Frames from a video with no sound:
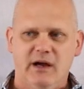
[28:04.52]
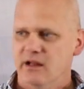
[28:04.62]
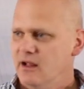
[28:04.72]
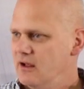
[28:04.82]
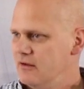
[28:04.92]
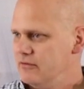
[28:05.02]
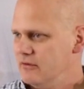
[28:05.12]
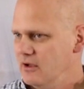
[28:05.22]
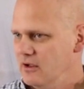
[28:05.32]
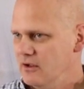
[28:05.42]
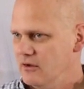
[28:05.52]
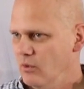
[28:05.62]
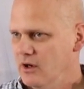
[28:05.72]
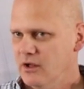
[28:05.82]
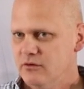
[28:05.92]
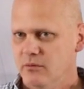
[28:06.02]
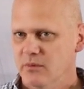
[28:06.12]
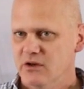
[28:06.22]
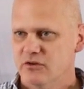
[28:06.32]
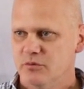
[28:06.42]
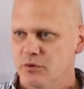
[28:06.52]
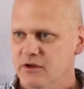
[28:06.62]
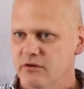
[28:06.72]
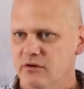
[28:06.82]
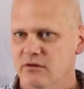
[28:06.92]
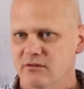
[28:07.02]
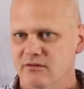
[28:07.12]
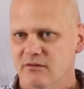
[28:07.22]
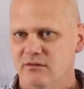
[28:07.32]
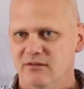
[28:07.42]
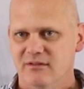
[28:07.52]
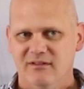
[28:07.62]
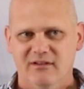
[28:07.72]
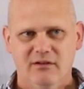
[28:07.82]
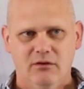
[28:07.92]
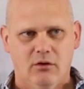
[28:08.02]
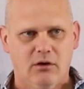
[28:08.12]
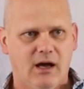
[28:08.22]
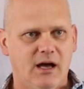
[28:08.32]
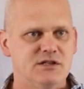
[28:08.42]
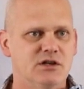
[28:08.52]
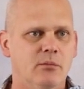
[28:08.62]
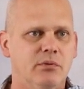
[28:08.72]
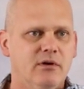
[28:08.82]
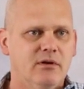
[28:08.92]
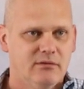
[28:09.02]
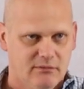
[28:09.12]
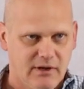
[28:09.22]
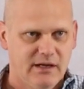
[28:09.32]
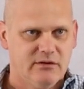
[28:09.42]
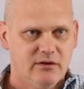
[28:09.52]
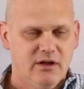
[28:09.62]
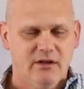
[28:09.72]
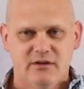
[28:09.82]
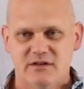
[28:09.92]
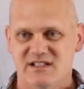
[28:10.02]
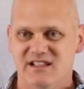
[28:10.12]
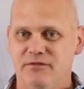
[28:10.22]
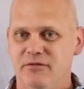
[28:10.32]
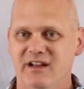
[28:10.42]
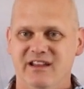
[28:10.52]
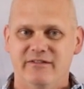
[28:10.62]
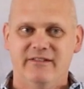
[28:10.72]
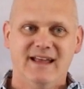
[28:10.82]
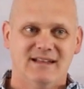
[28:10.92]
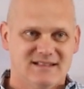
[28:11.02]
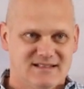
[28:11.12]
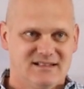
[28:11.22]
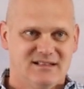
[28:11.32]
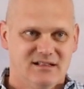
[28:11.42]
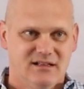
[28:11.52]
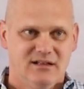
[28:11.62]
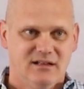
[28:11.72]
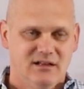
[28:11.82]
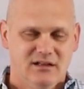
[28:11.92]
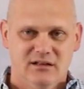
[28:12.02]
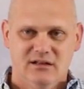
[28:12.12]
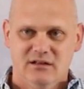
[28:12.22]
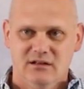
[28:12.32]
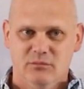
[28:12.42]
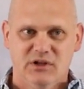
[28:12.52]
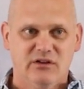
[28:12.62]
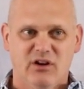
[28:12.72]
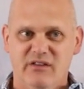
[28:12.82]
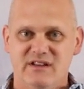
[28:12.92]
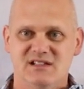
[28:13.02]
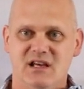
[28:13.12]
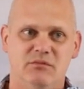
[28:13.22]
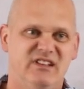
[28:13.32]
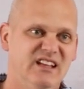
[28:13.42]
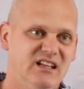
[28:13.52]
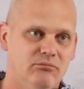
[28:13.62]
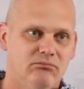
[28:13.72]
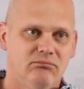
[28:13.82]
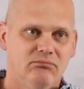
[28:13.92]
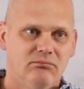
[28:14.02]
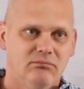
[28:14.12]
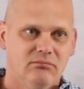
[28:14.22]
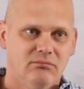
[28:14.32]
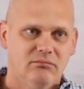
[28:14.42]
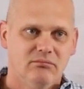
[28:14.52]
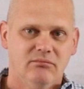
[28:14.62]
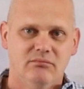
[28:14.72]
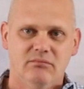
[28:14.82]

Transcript: might have a 100 meter sprinter or a high jumper, right? There's different events. Mm-hmm but they're on the same team. Mm-hmm.